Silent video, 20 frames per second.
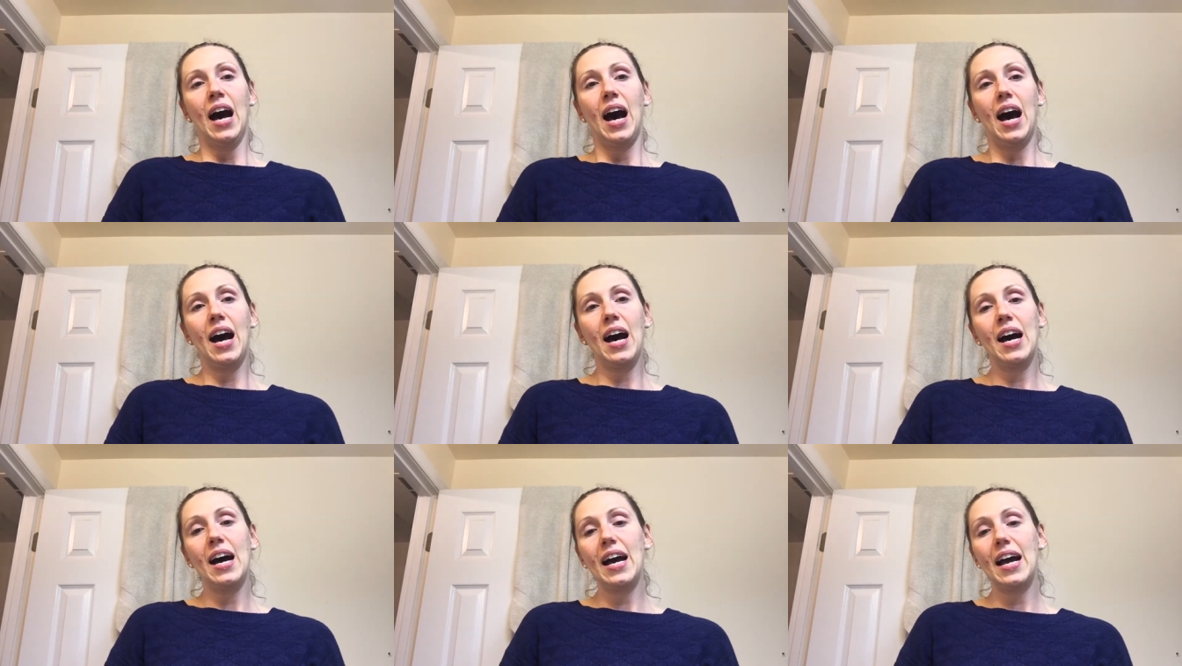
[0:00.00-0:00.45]

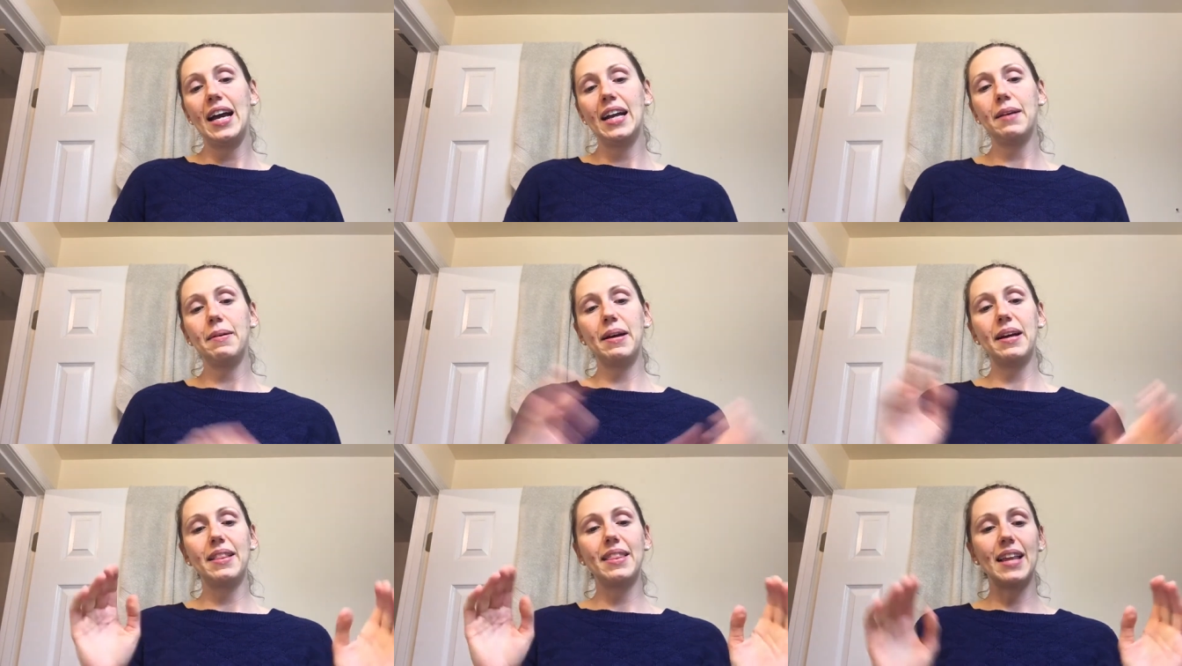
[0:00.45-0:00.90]
uh,
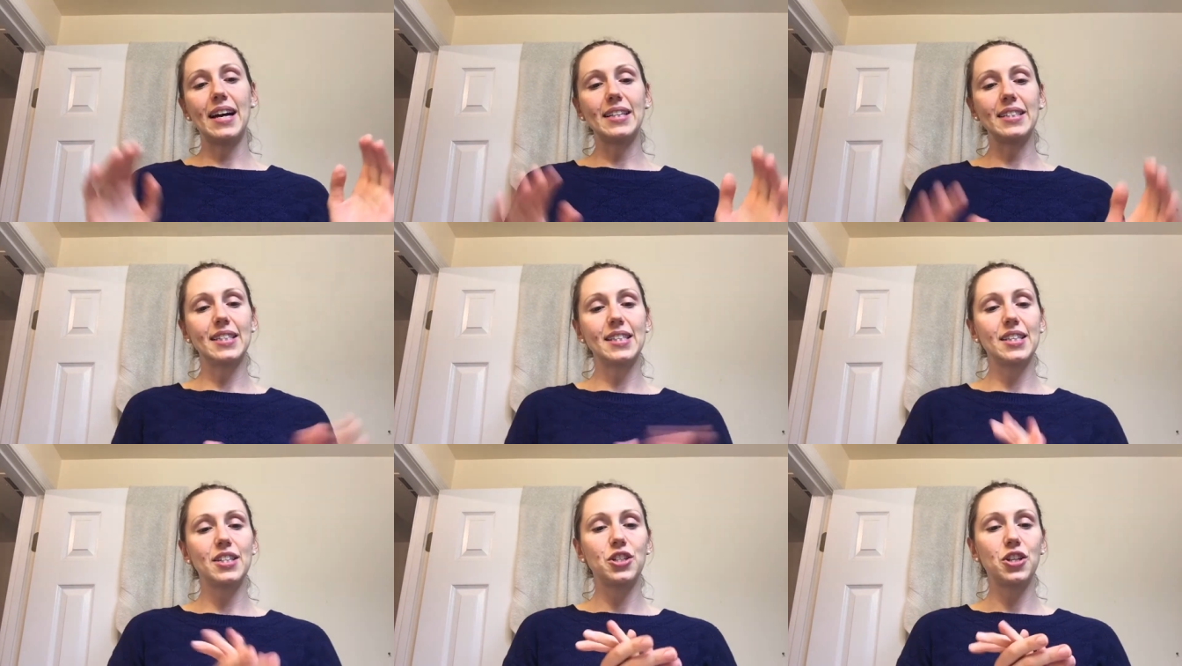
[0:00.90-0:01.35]
anyway,
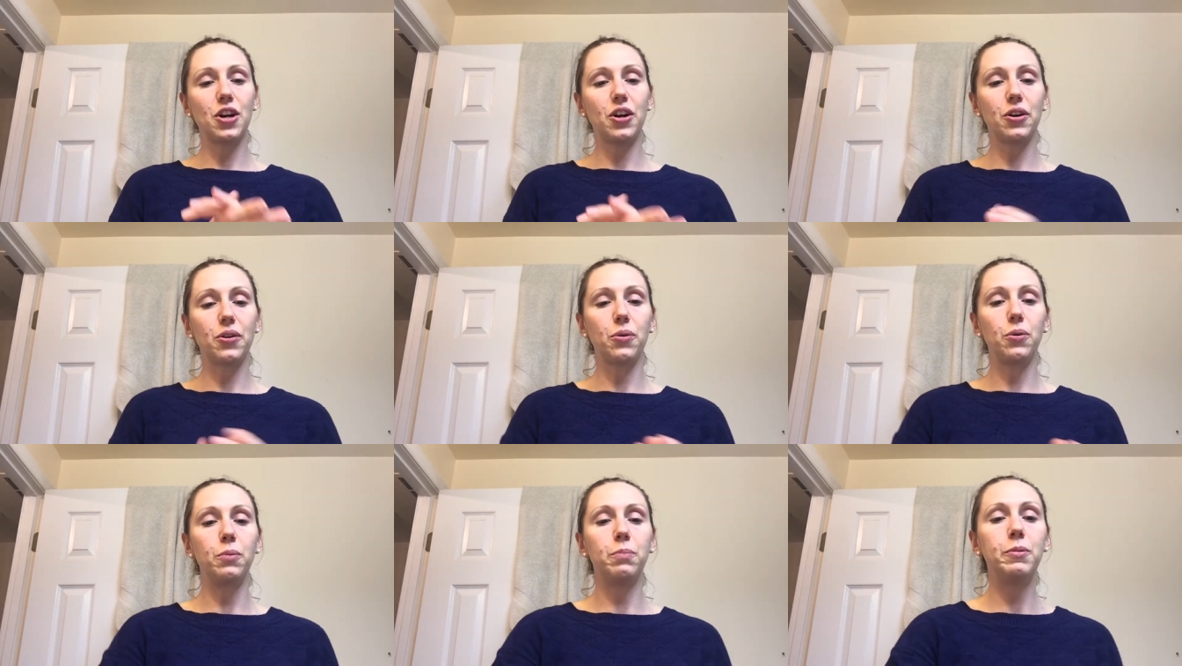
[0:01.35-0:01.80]
that's the
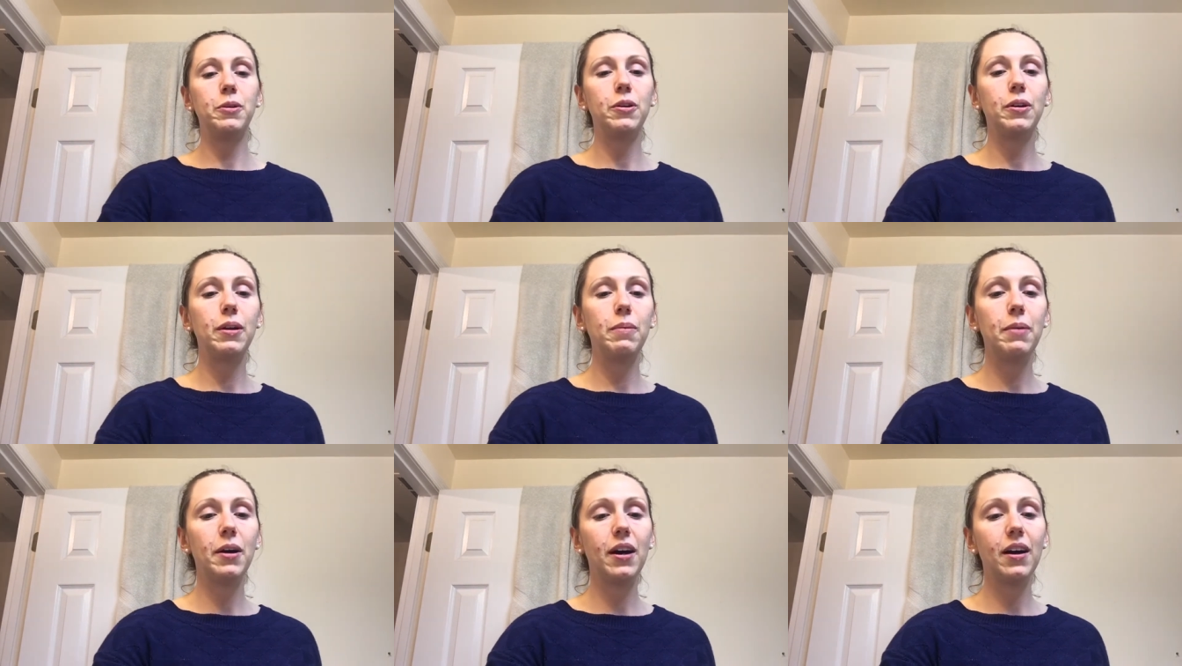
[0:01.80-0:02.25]
charcoal
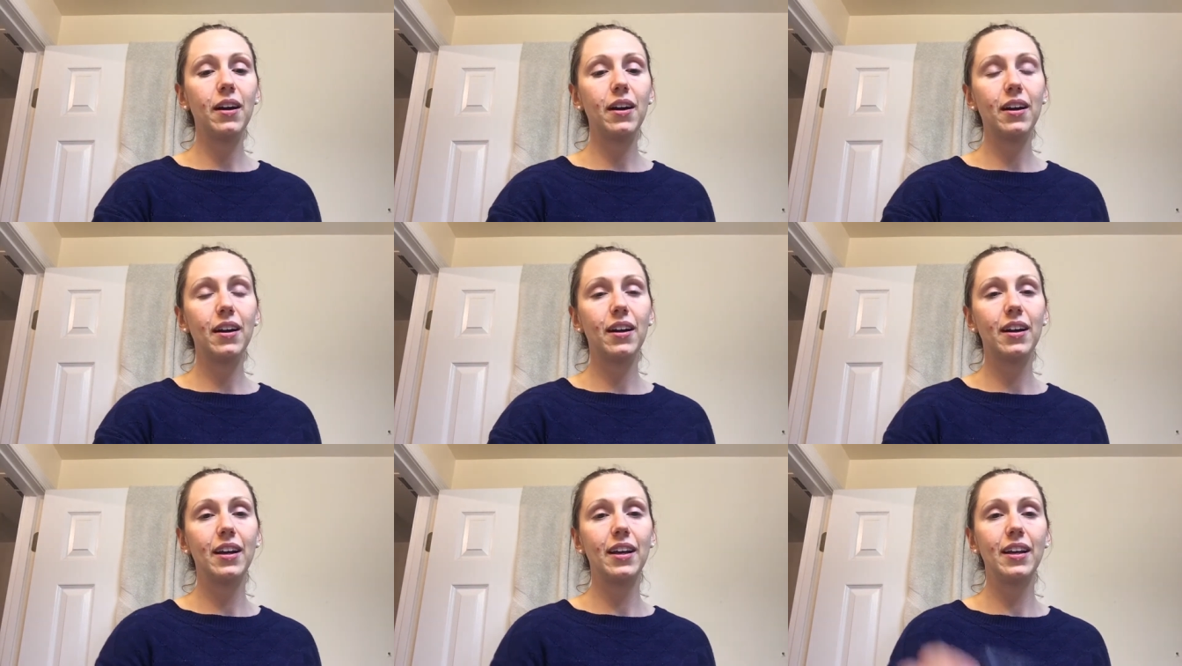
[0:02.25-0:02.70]
beauty bar.